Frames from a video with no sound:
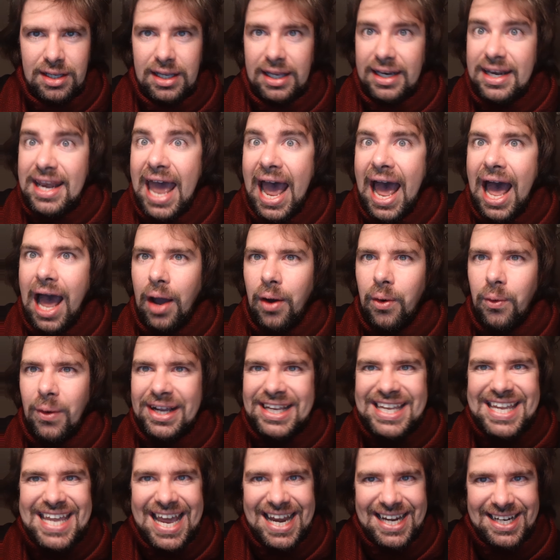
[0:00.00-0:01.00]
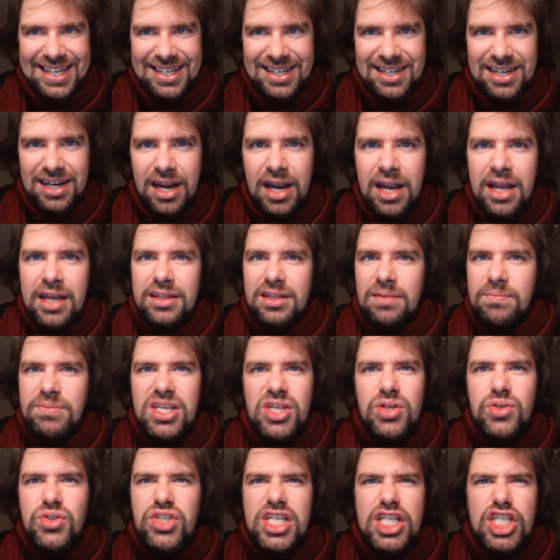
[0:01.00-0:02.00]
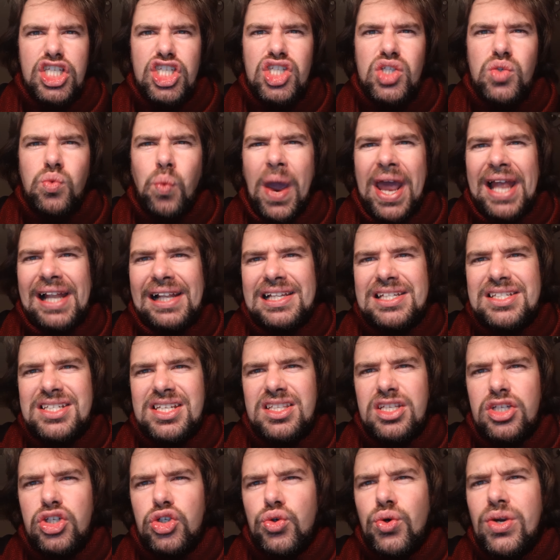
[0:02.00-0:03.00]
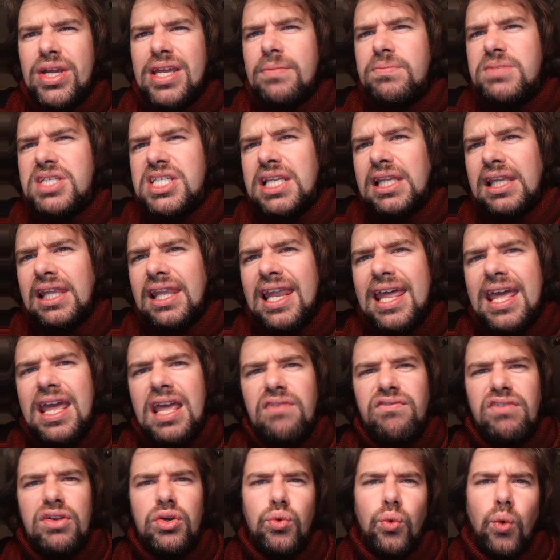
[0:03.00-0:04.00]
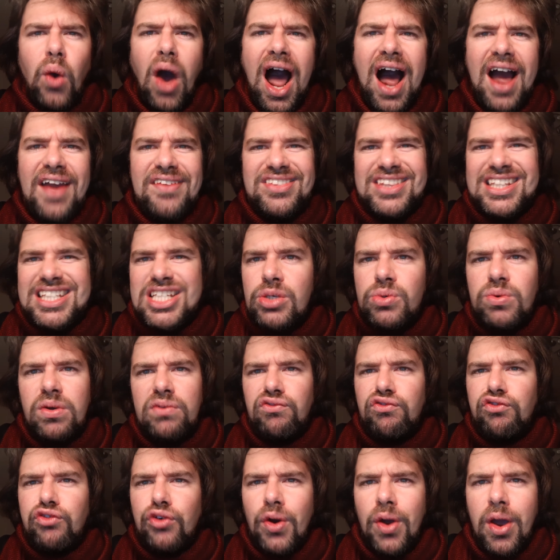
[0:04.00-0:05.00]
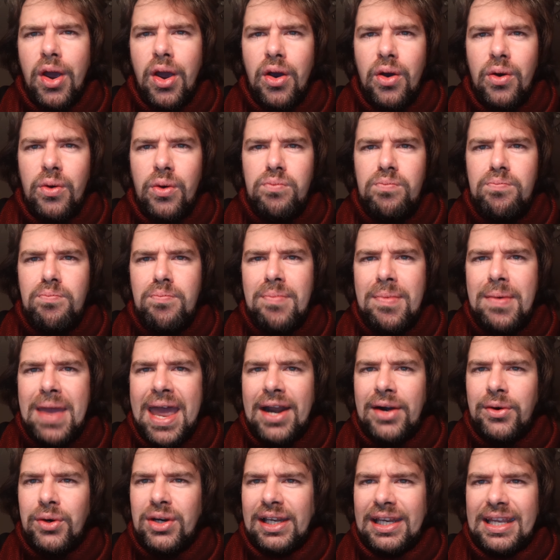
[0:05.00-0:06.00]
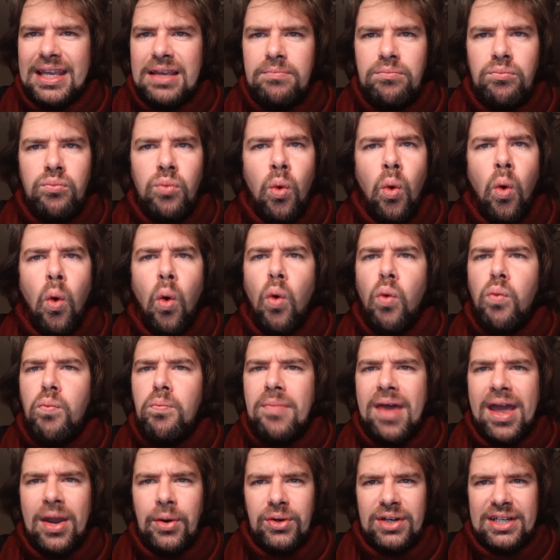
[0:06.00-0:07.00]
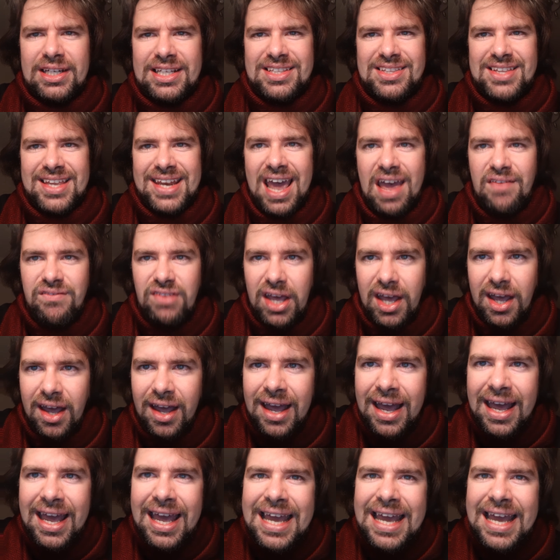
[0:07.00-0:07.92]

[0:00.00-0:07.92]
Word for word: And now again the music swells and the dreams live and writhe to and fro merrily, more merrily than ever,